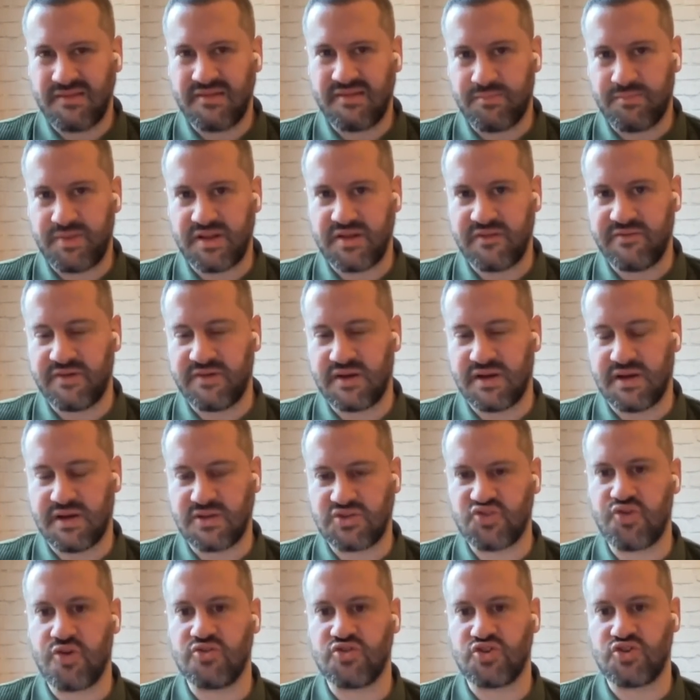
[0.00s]
It's a bit of
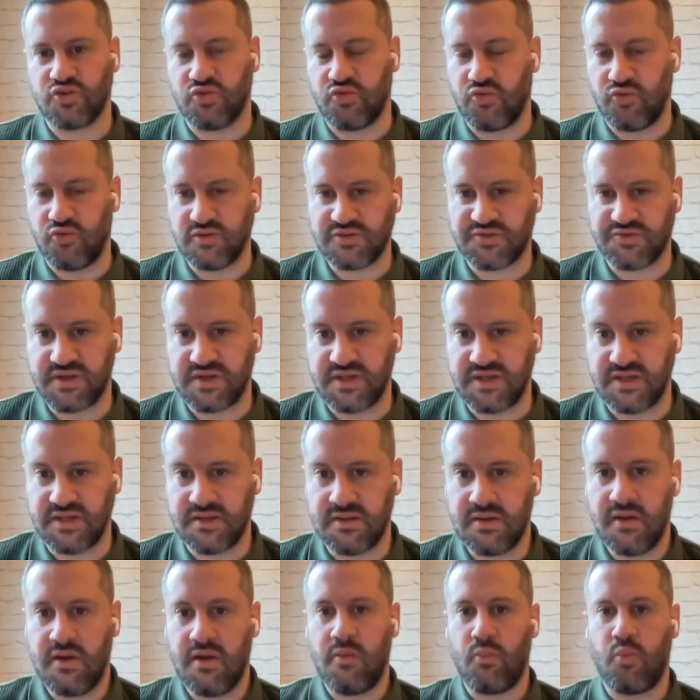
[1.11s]
a Trojan horse, really.
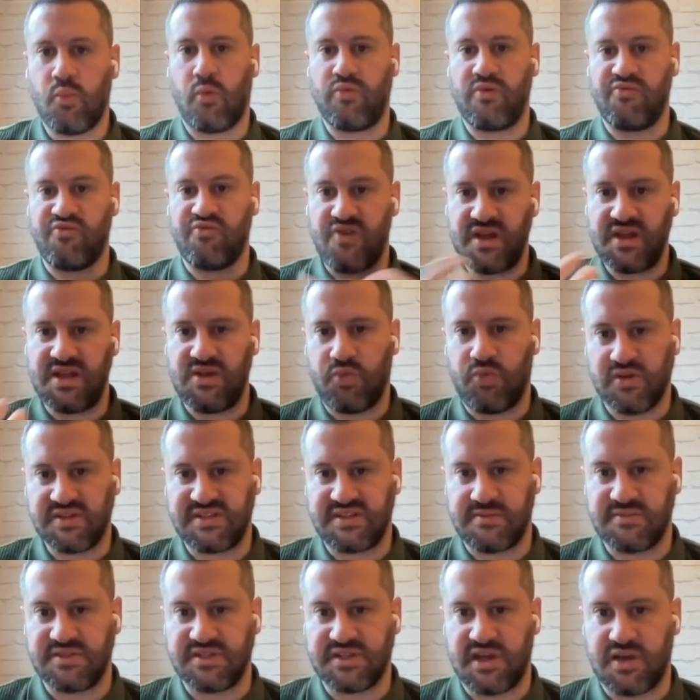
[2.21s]
What we really
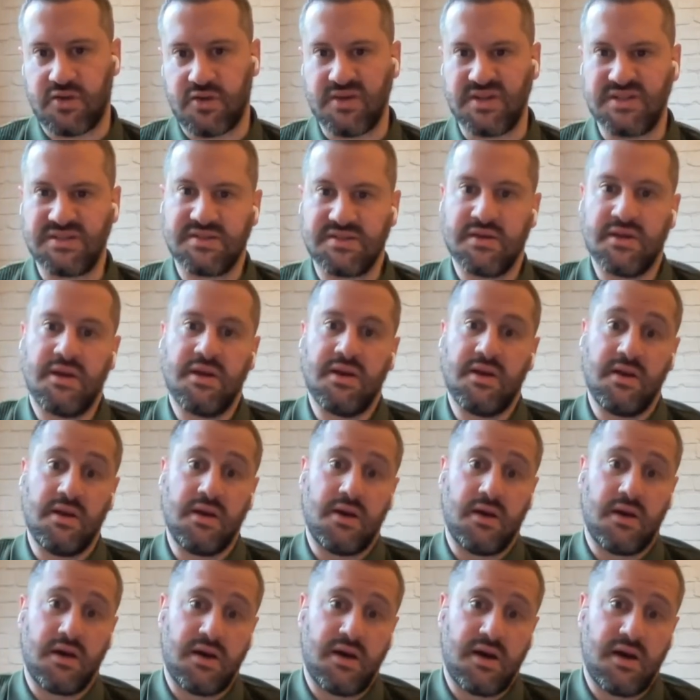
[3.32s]
wanted them to go is,
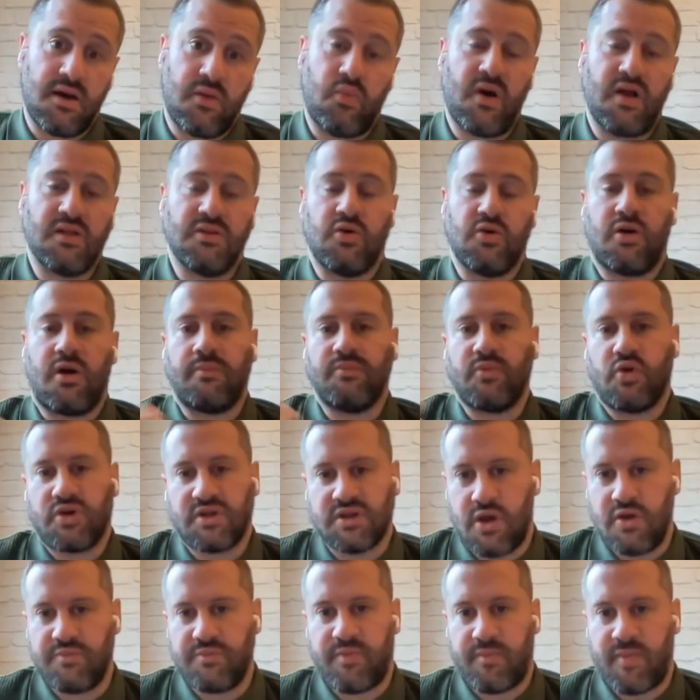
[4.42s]
well, look, I'm not
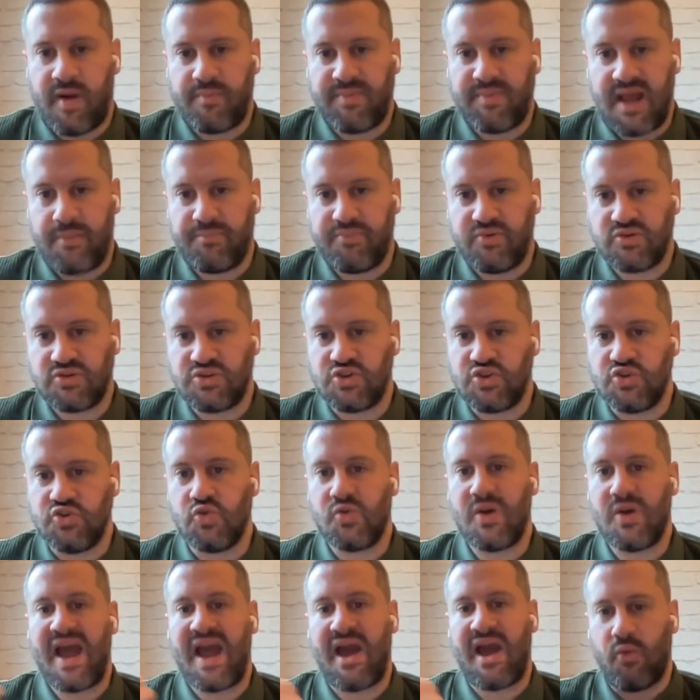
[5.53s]
going to open my black book to
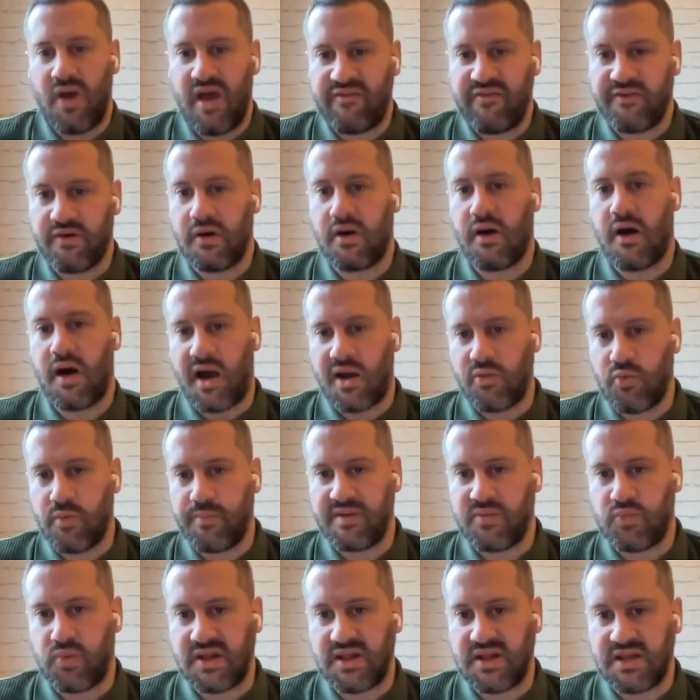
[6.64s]
you. However, I
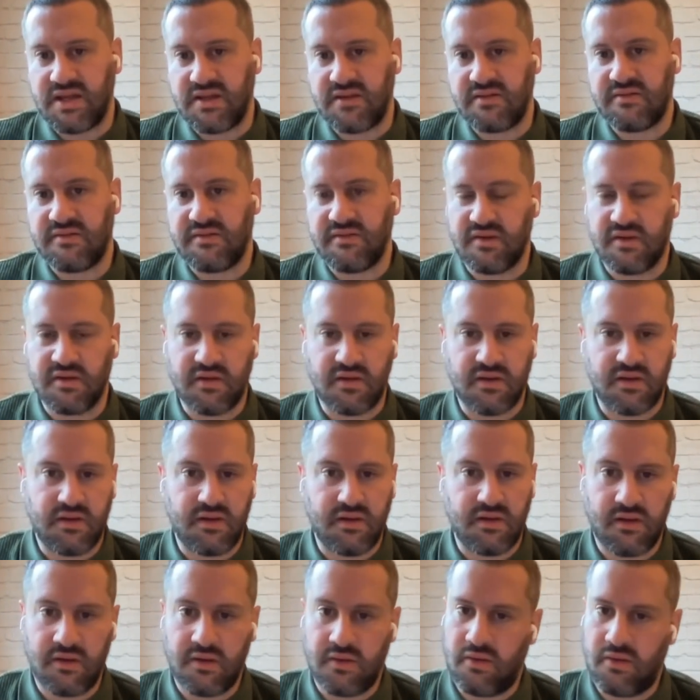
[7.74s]
would be willing to
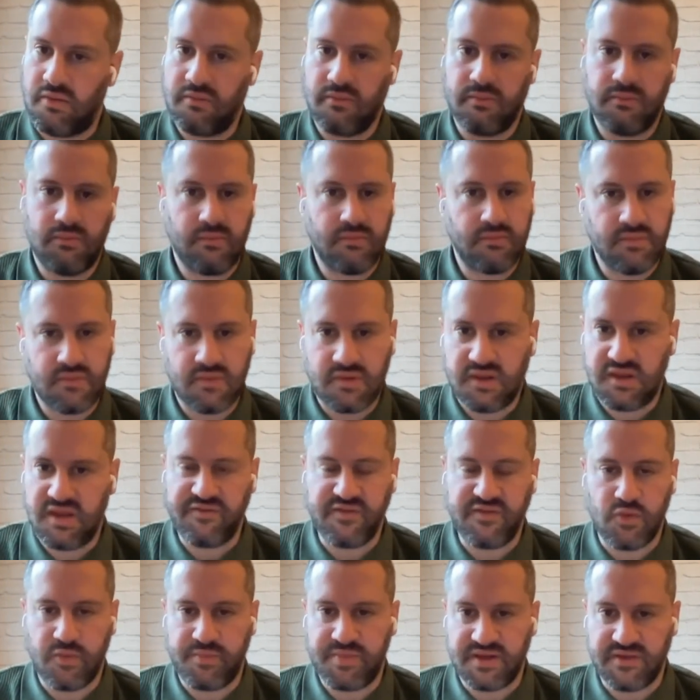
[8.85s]

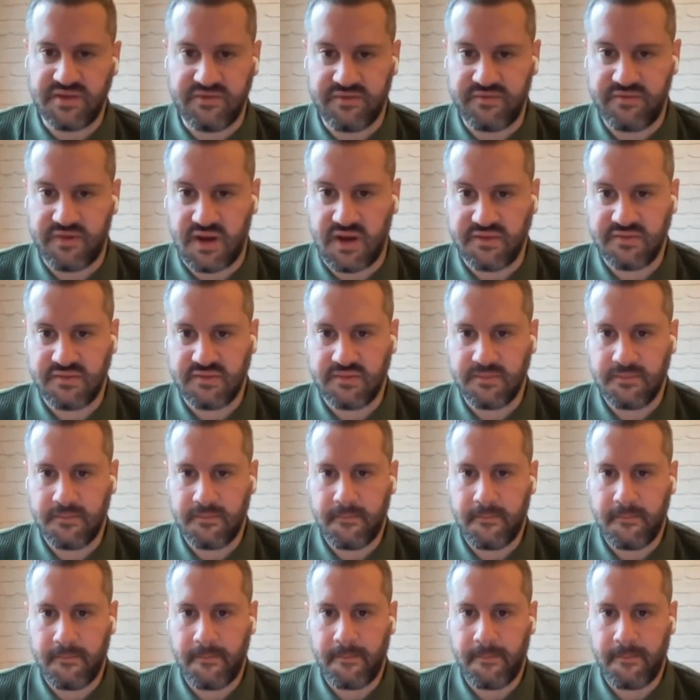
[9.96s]
give you a bit of advice.